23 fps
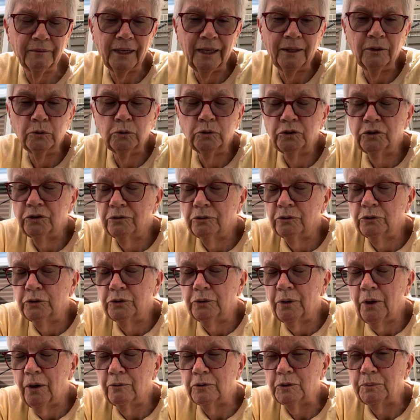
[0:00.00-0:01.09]
And who's who
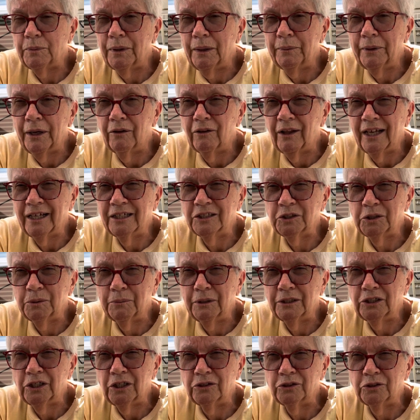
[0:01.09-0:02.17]
knows? Maybe I'll like it so
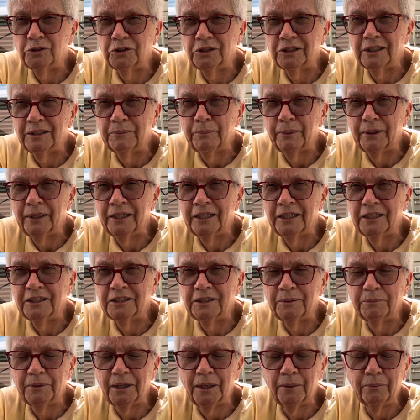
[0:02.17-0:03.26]
much I'll just slip it into
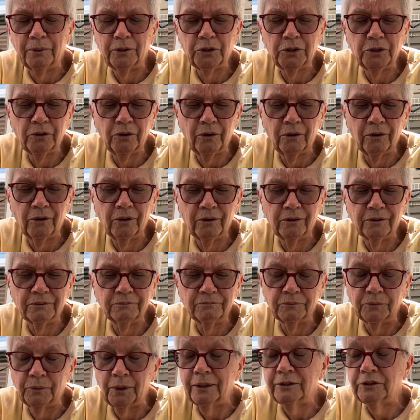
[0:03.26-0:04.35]
September to or
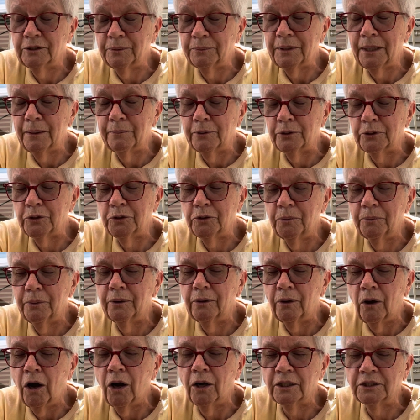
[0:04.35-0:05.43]
well, September too, but
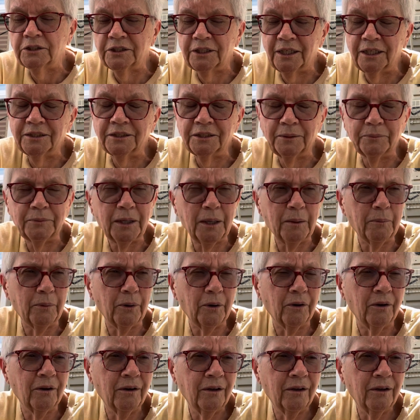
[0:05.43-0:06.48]
August and September,